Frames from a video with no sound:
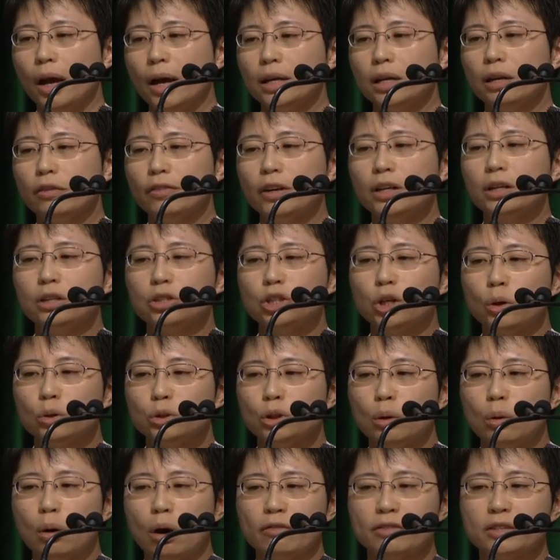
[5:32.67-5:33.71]
giving a
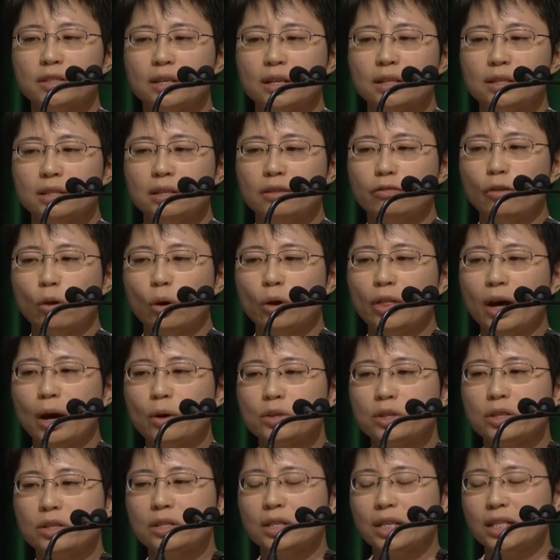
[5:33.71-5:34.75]
total of
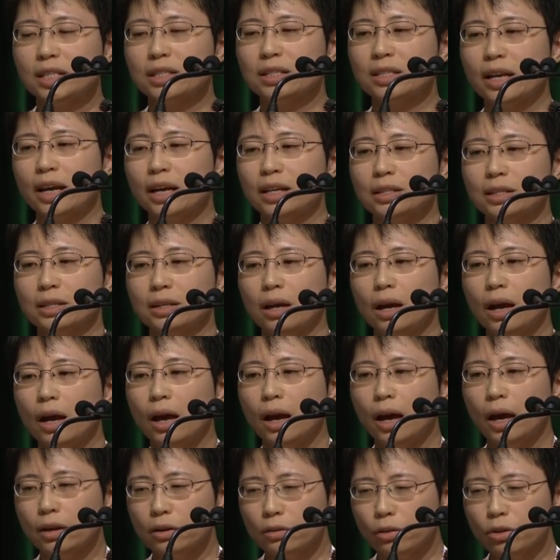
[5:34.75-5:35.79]
64,000 datasets.
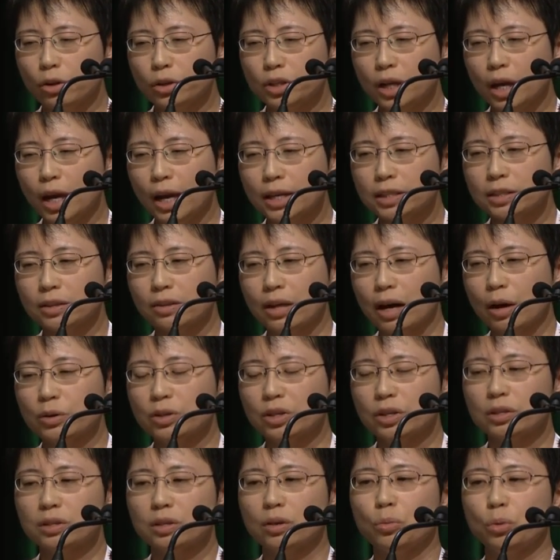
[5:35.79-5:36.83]

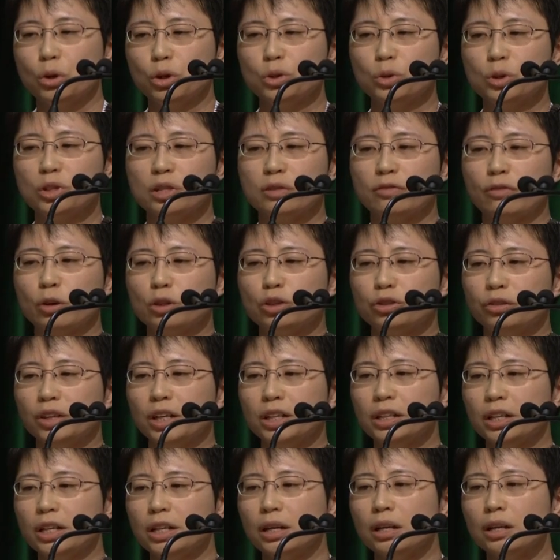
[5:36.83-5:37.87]
38,000 were used for
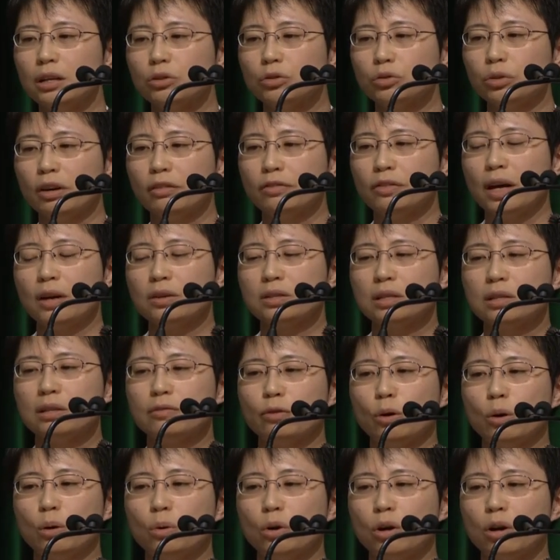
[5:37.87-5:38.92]
training, 12,000
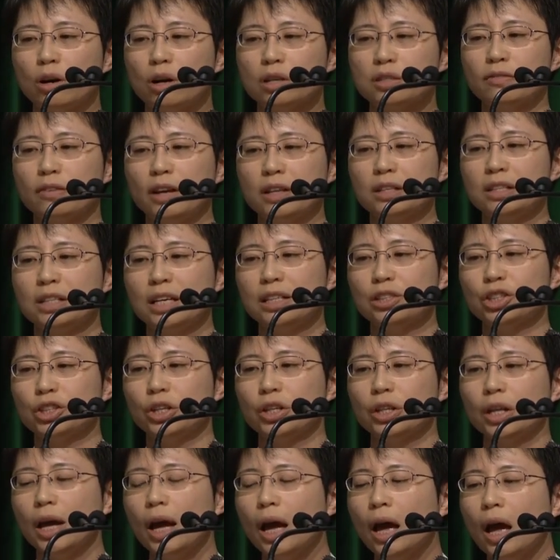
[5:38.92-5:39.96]
for
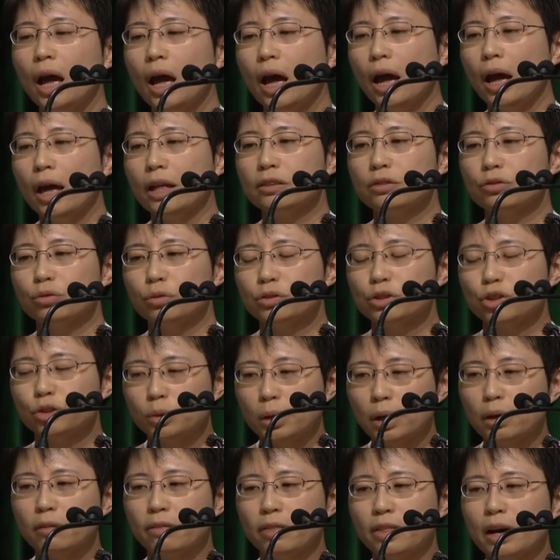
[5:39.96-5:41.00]
cross-validation, and
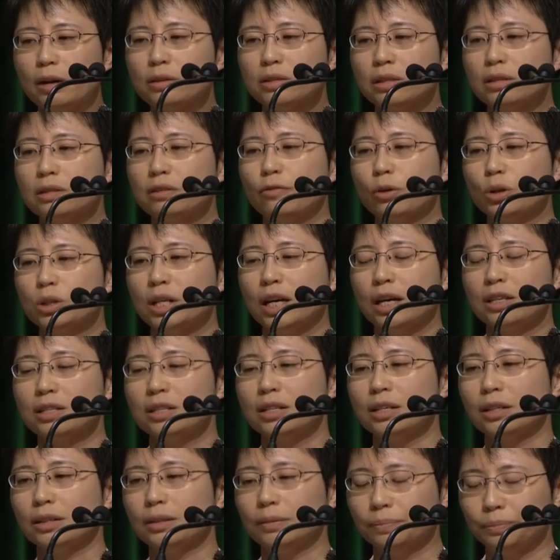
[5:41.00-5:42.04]
12,000 for
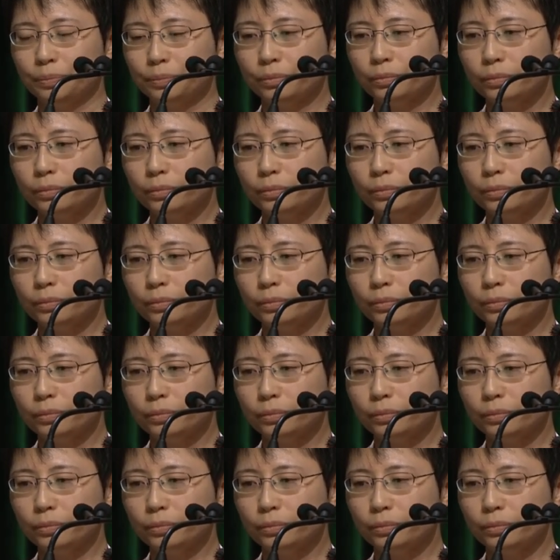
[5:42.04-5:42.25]
testing.